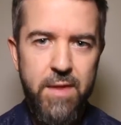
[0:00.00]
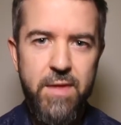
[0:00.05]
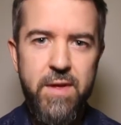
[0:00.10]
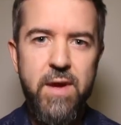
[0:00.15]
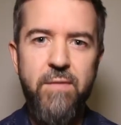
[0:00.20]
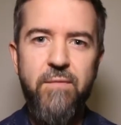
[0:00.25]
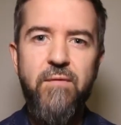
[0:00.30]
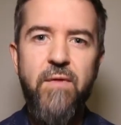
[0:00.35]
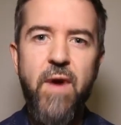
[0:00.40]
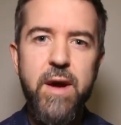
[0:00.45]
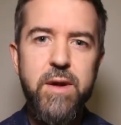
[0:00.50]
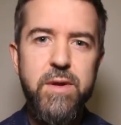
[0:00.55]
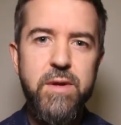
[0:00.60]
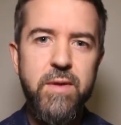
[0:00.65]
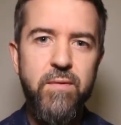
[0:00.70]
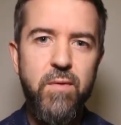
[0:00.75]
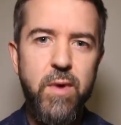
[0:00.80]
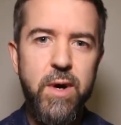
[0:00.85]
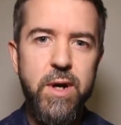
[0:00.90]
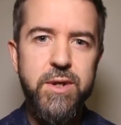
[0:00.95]
the effects
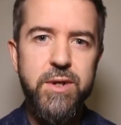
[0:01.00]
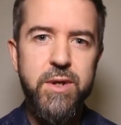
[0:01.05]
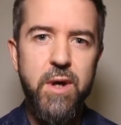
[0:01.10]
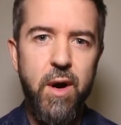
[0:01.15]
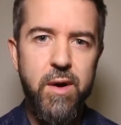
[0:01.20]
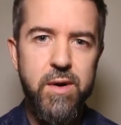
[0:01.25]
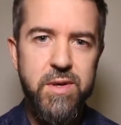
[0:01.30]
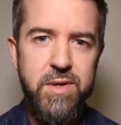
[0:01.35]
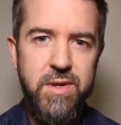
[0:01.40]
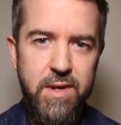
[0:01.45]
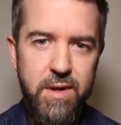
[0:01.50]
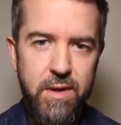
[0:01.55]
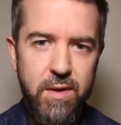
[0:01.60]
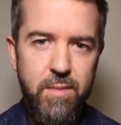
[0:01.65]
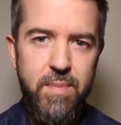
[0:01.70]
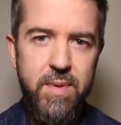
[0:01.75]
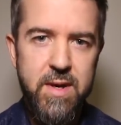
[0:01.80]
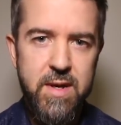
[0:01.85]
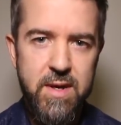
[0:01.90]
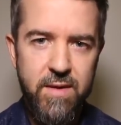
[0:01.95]
of which are
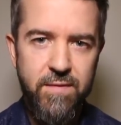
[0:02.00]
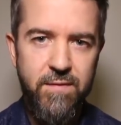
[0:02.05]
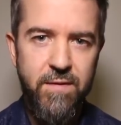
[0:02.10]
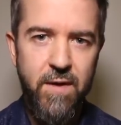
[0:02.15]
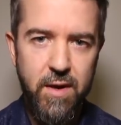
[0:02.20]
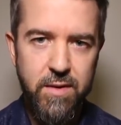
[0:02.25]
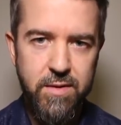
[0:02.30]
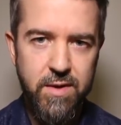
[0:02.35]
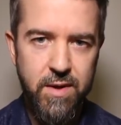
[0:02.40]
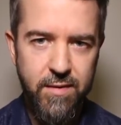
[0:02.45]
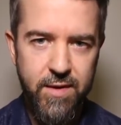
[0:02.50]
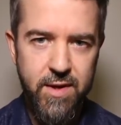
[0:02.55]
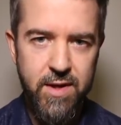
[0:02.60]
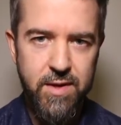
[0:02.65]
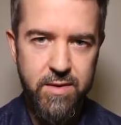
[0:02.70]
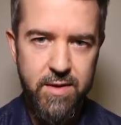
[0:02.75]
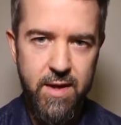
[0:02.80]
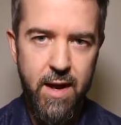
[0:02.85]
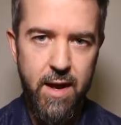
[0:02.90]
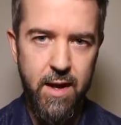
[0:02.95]
still being felt to
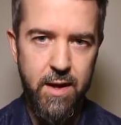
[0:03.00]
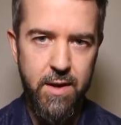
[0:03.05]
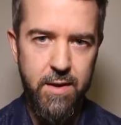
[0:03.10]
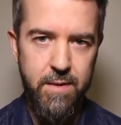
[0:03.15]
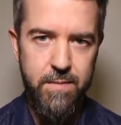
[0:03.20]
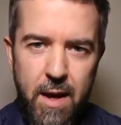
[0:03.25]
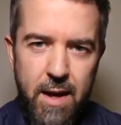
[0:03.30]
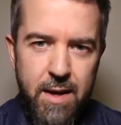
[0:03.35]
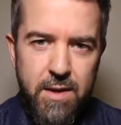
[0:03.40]
this day?